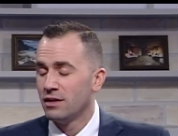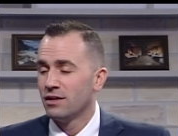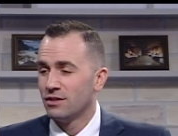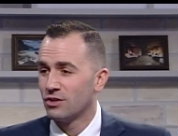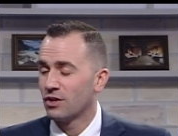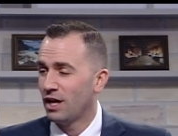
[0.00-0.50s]

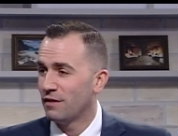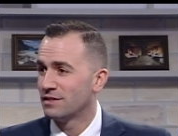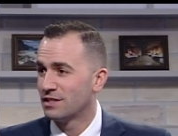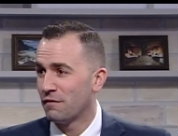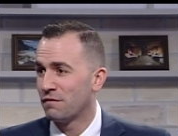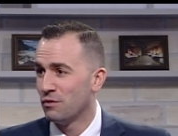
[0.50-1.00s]
you're going to have a
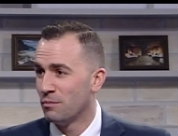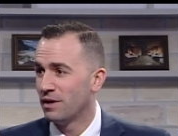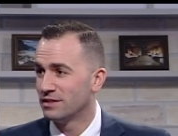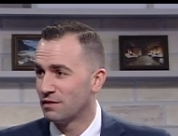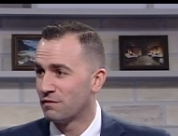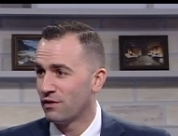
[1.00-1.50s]
tough few
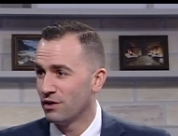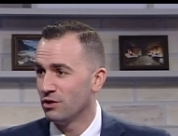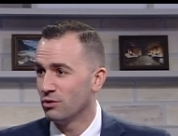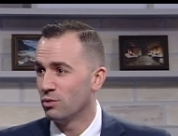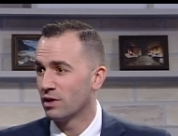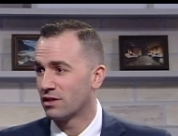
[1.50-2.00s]
months in front of
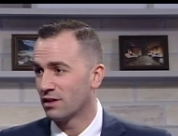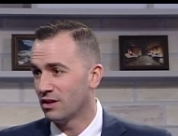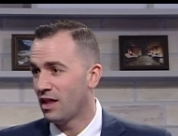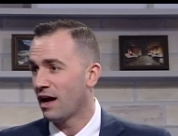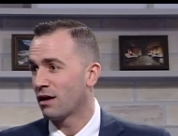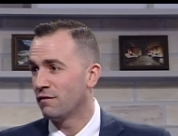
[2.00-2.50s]
you with a
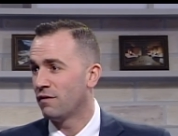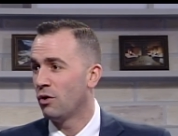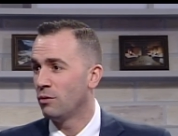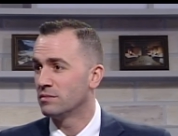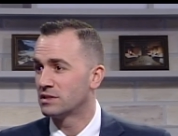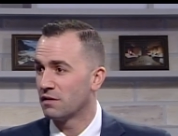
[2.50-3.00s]
lack of
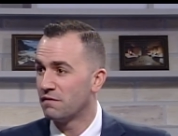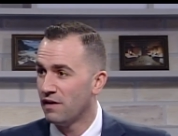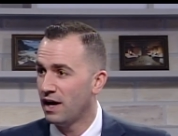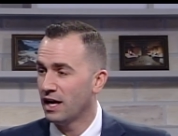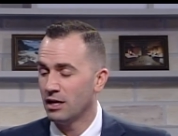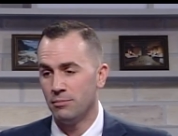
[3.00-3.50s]
homes to
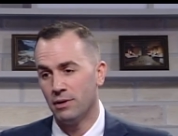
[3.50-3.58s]
find,